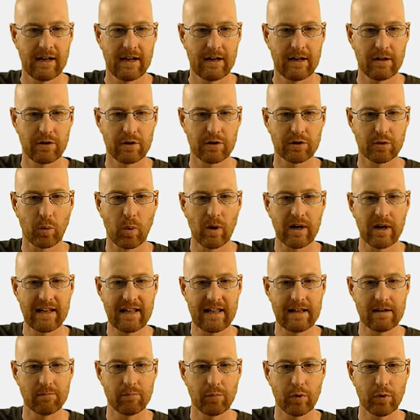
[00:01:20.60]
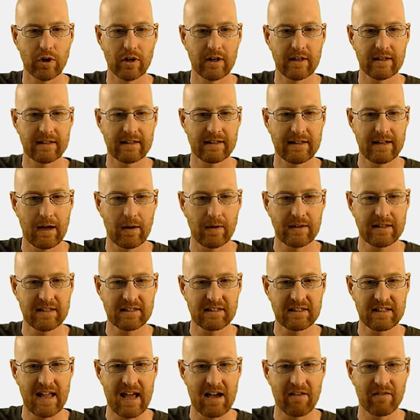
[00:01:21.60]
Yeah, there's one input. Now it
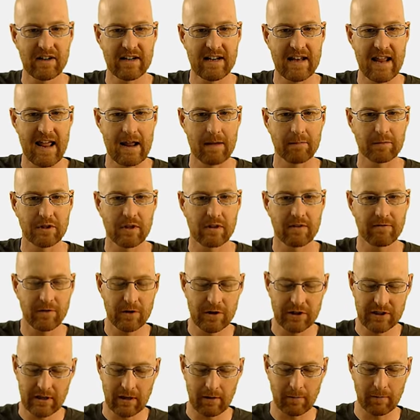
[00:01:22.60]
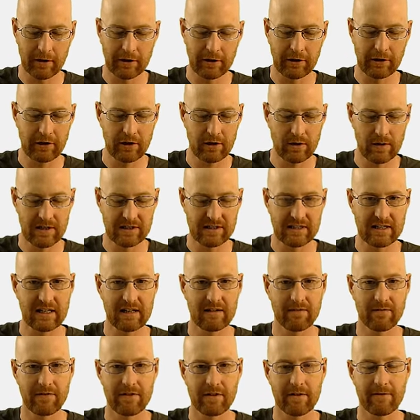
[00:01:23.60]
doesn't have a name. So the first thing I'm gonna do is
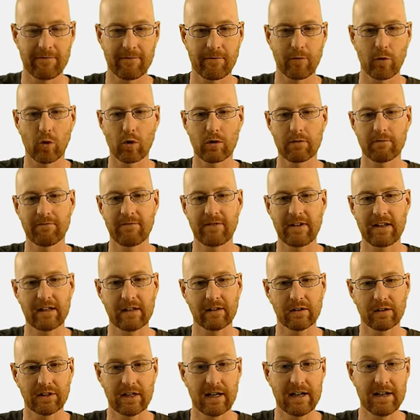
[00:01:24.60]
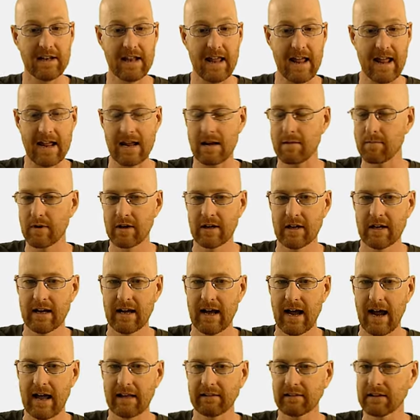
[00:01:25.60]
give the form field a name.
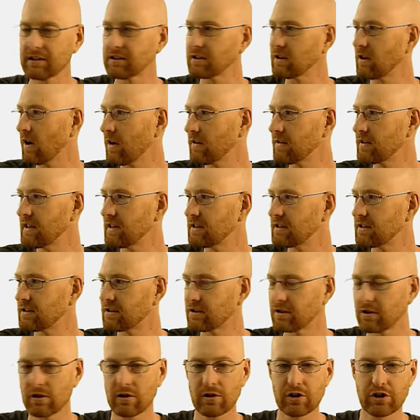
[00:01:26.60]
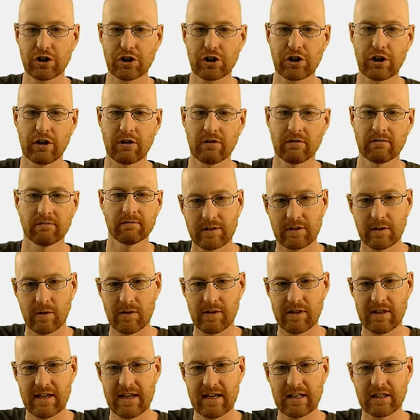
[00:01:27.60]
And let's call this searched
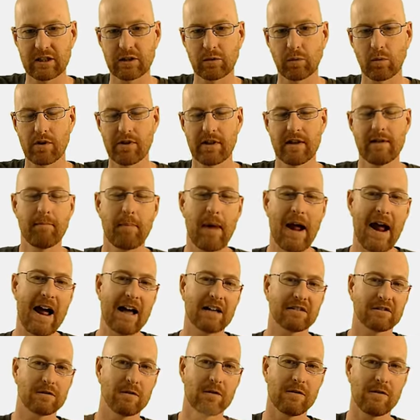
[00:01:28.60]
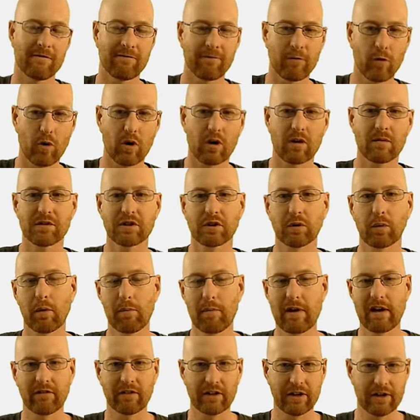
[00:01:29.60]
so this will then pass through the form so
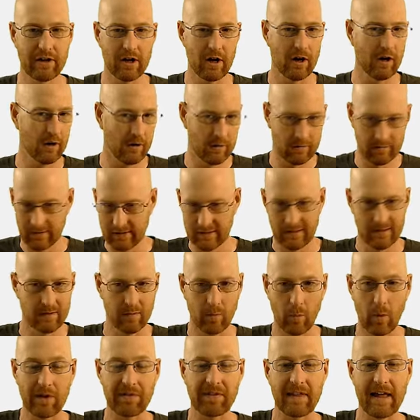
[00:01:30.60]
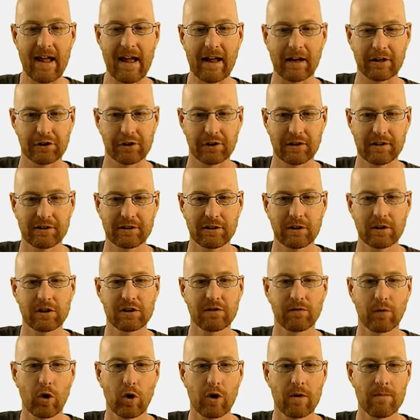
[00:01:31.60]
we'll be able to know what they actually
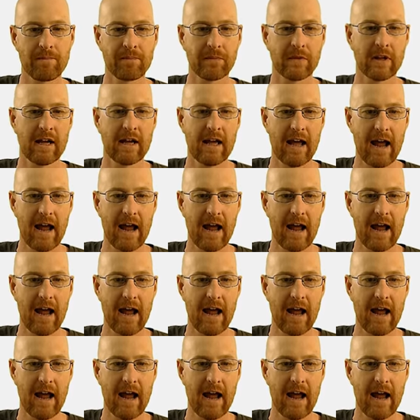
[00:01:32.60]
searched for.